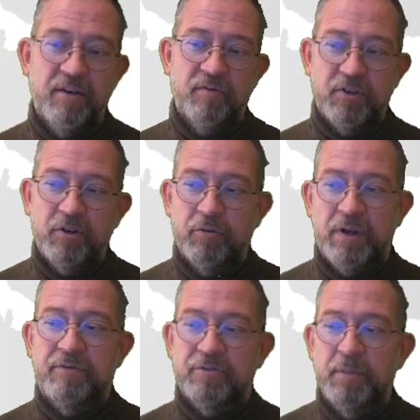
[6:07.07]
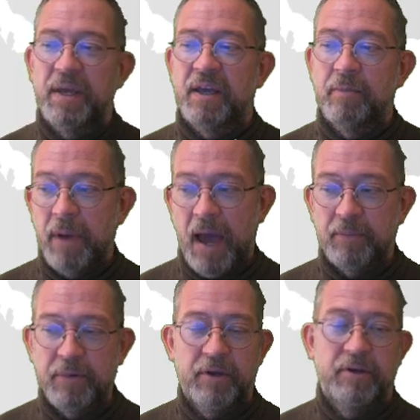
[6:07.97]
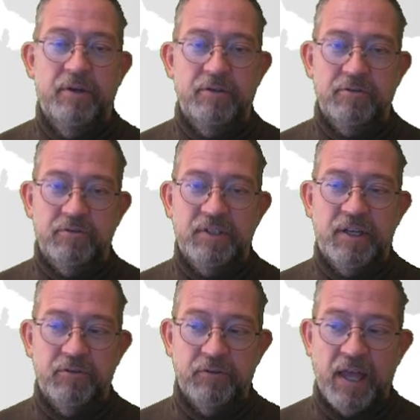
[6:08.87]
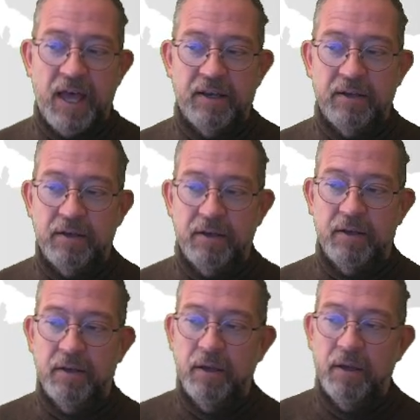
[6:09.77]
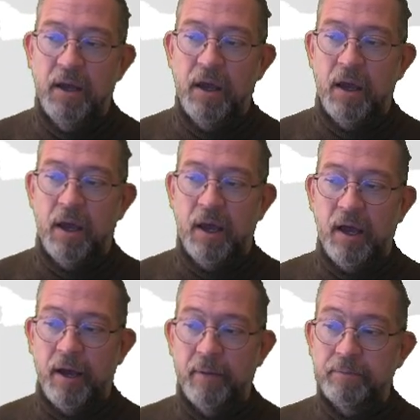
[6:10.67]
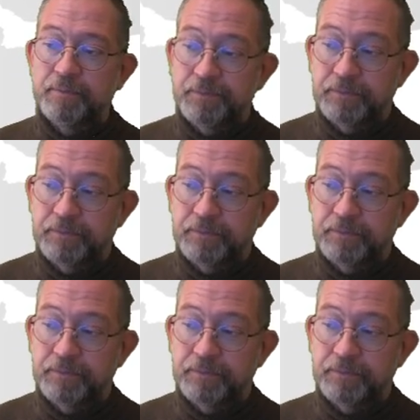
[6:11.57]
We don't have to make a map to tell you that. Um,